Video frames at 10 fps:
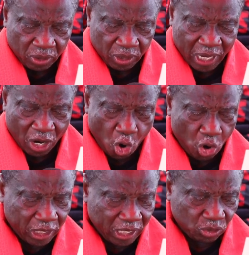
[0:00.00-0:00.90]
in
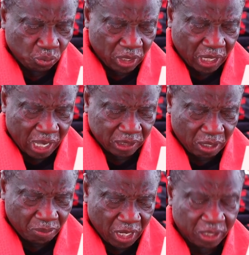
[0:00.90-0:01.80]
accordance with the
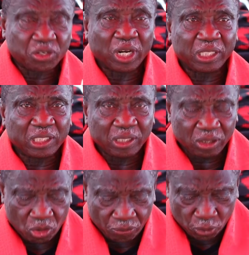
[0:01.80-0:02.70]
custom and
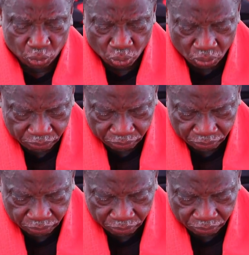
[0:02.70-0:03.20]
traditions of Osu.